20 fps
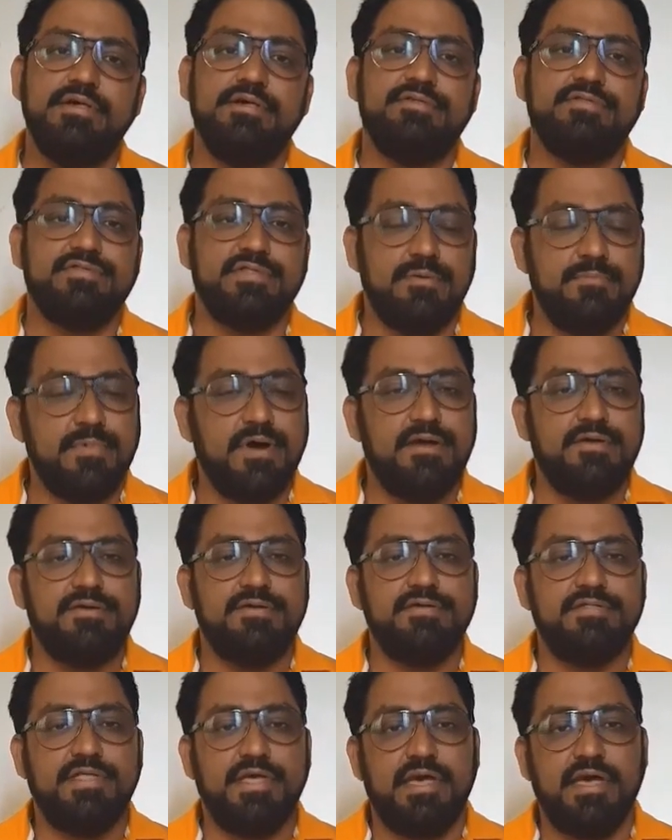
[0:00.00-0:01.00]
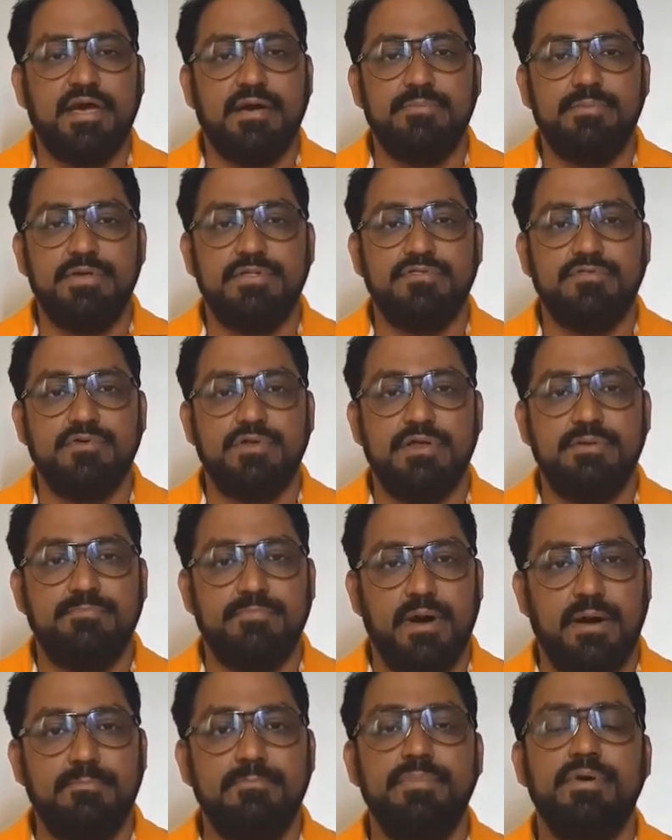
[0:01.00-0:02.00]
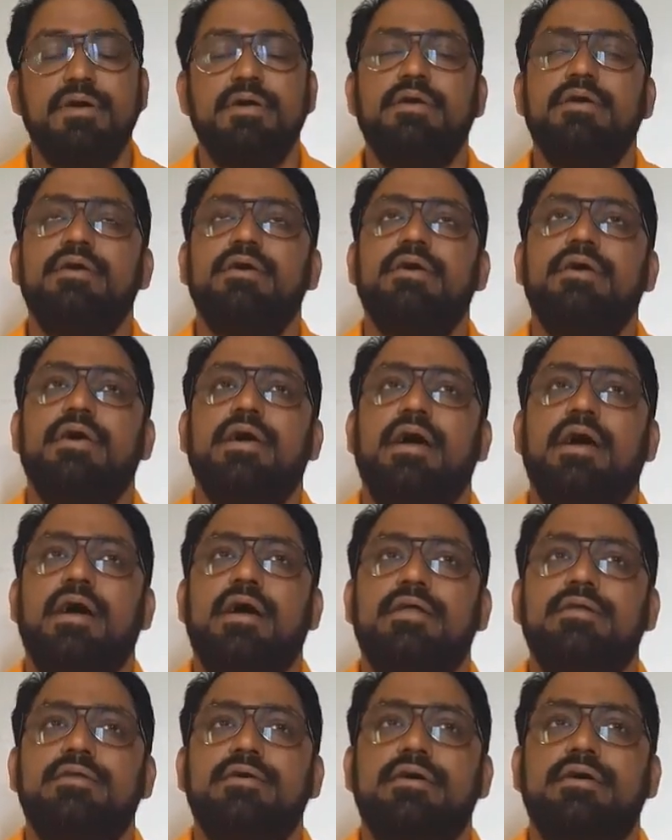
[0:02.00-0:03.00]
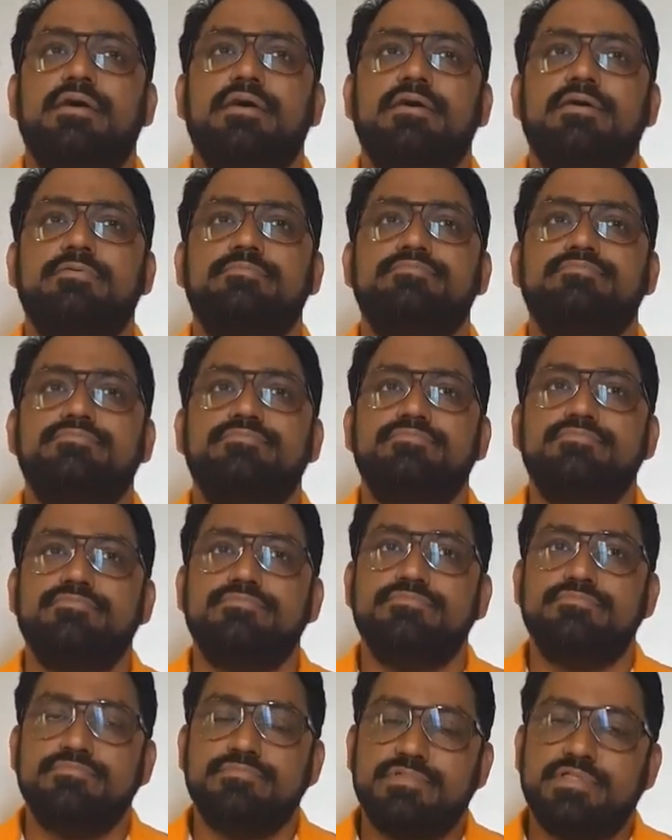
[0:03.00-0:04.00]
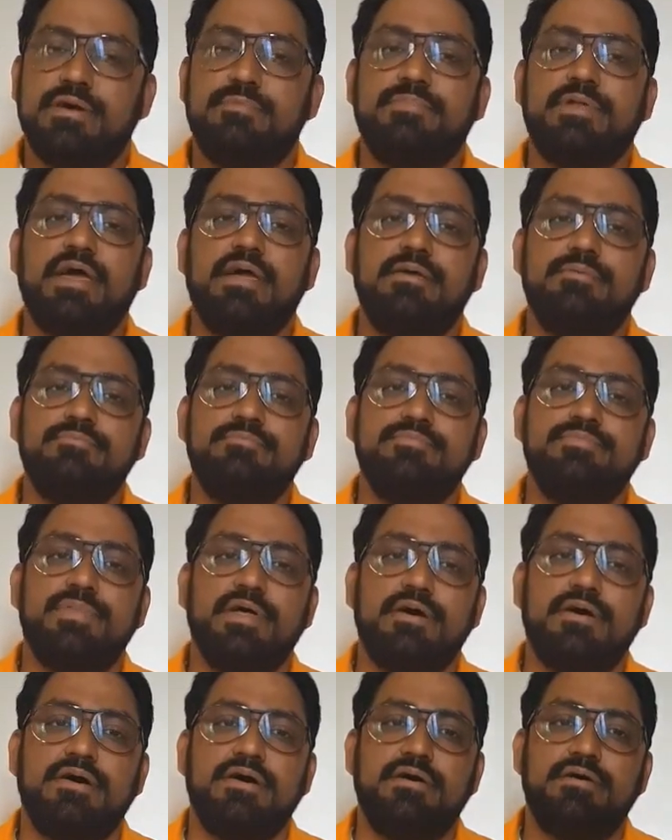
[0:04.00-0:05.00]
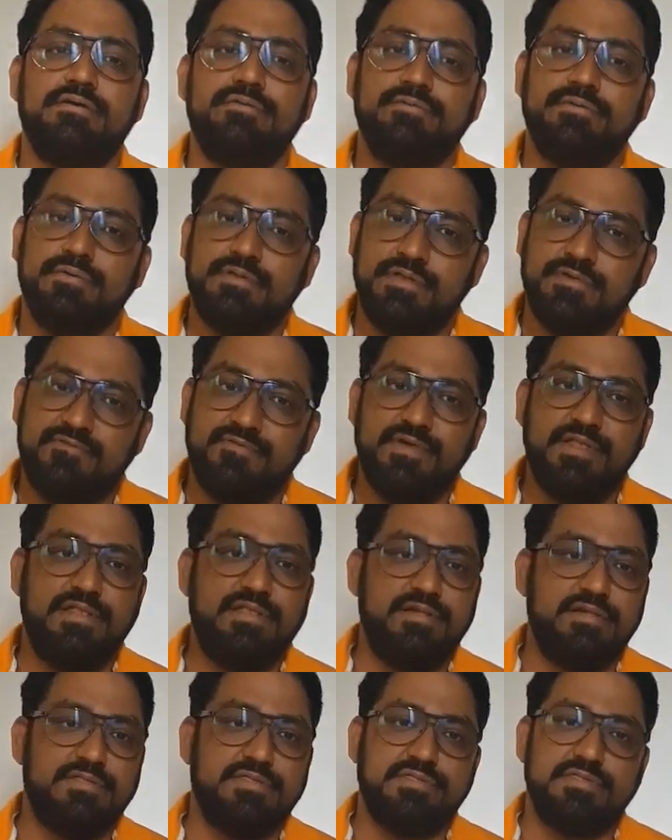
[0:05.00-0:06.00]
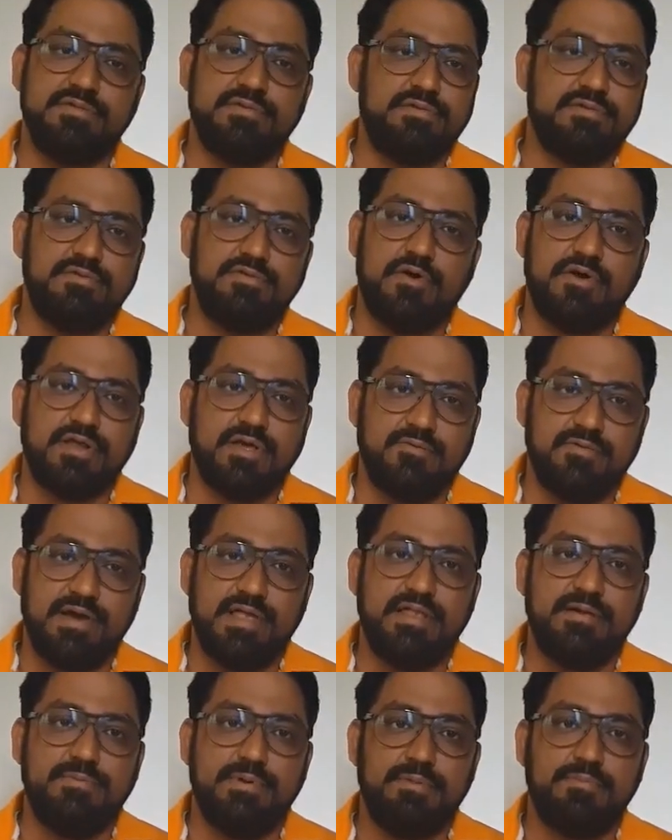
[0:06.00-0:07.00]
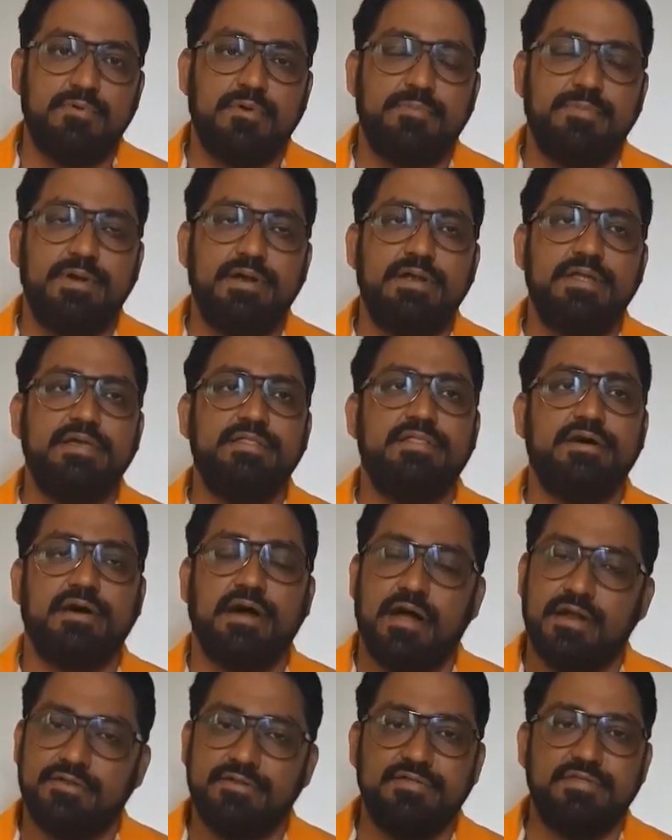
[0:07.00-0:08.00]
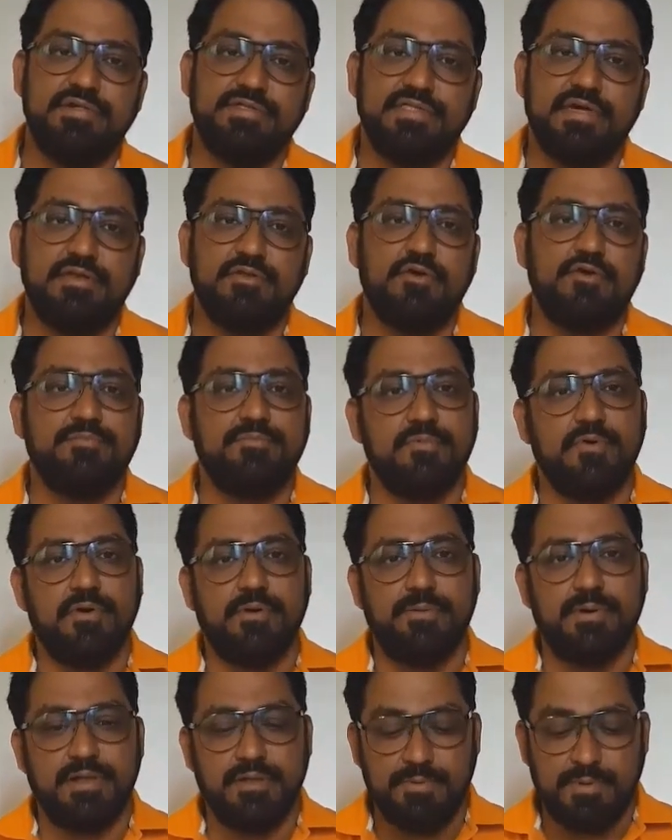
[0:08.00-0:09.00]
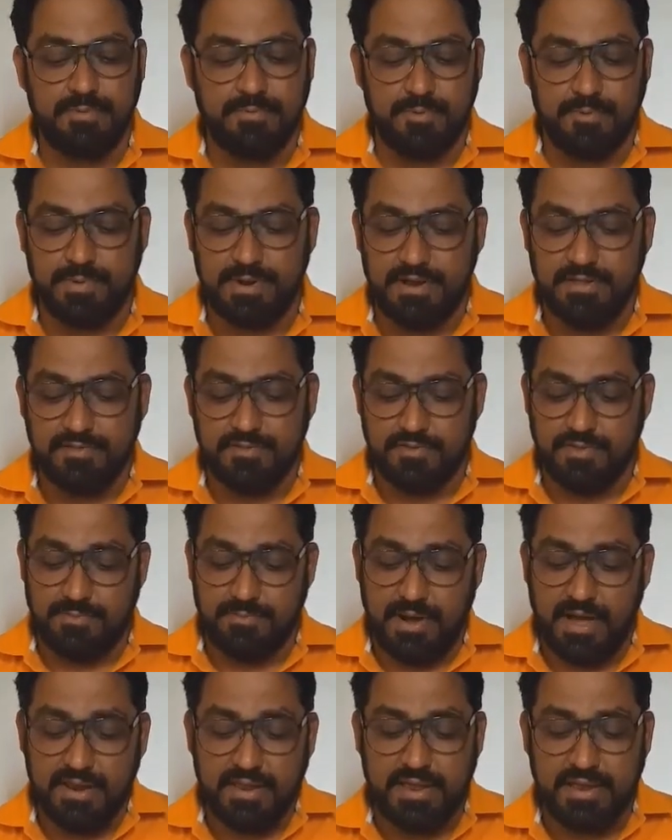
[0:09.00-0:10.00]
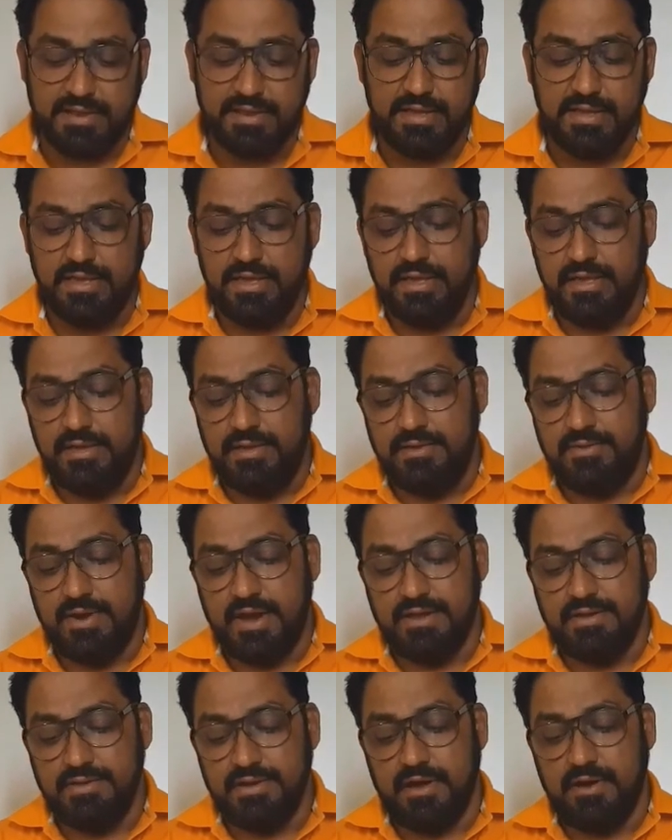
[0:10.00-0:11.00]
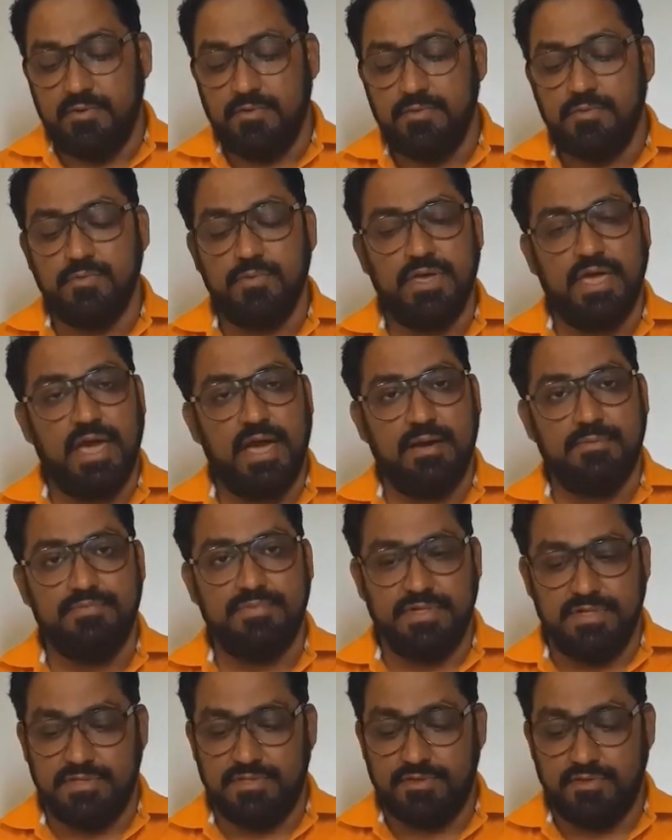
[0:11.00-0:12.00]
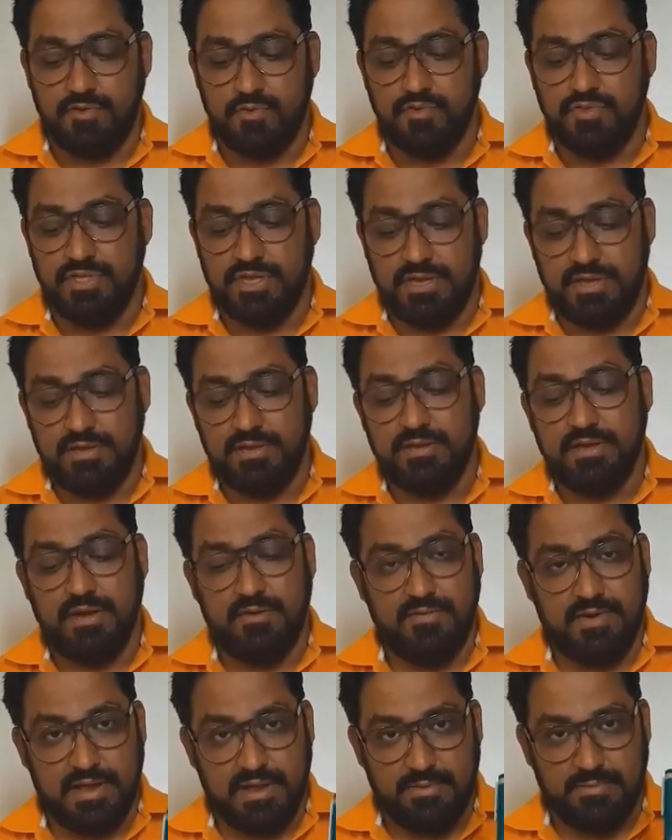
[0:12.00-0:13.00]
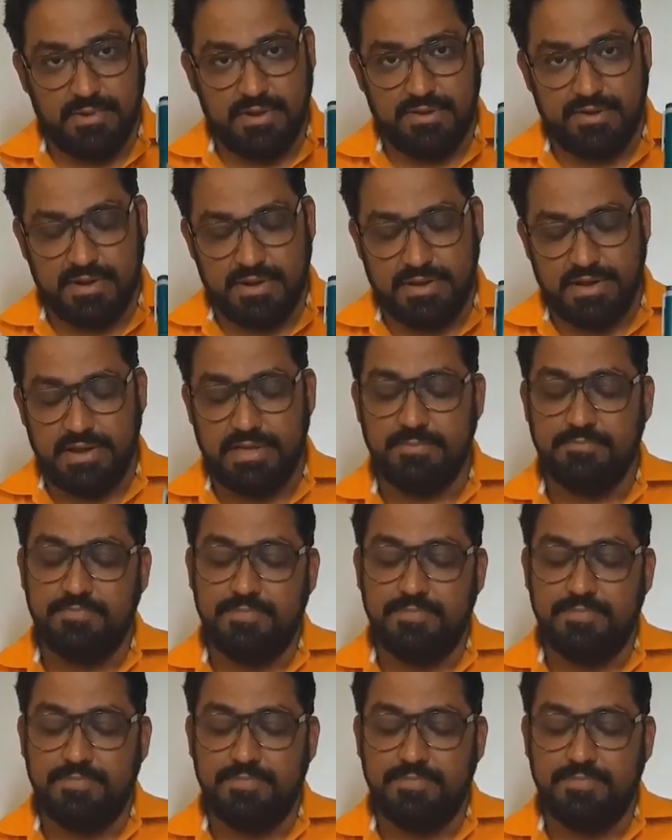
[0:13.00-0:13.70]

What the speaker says: Some countries they have insulin pump, and sometimes the refill is not available properly, the cartridges are not available properly. So the market right now, we have these two things available readily.